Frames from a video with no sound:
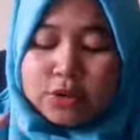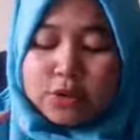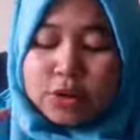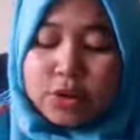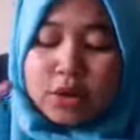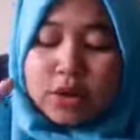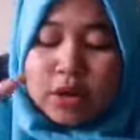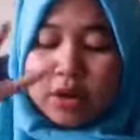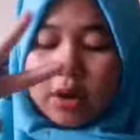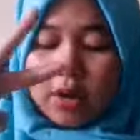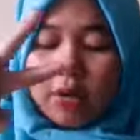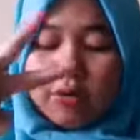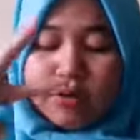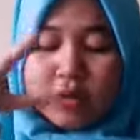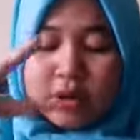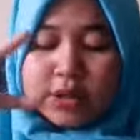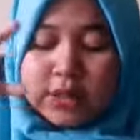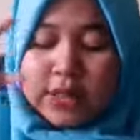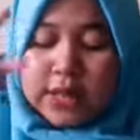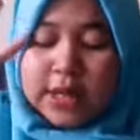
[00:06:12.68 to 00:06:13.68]
So
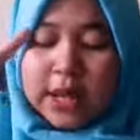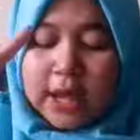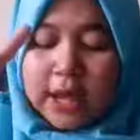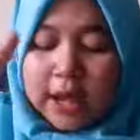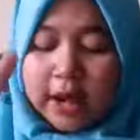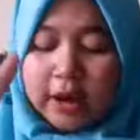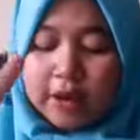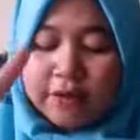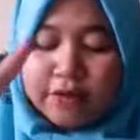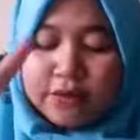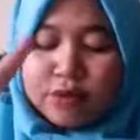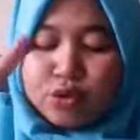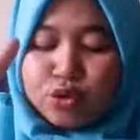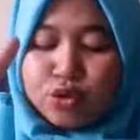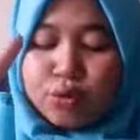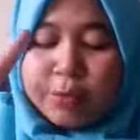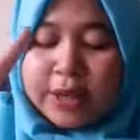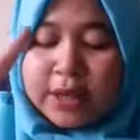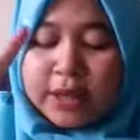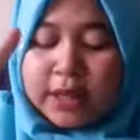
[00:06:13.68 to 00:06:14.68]
rose have
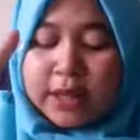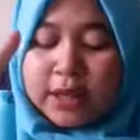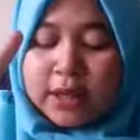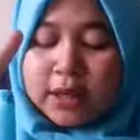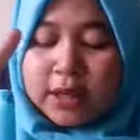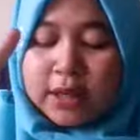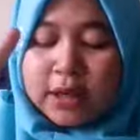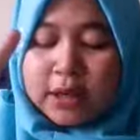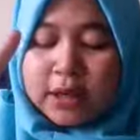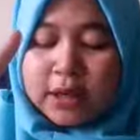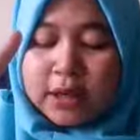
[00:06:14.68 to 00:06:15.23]
two meaning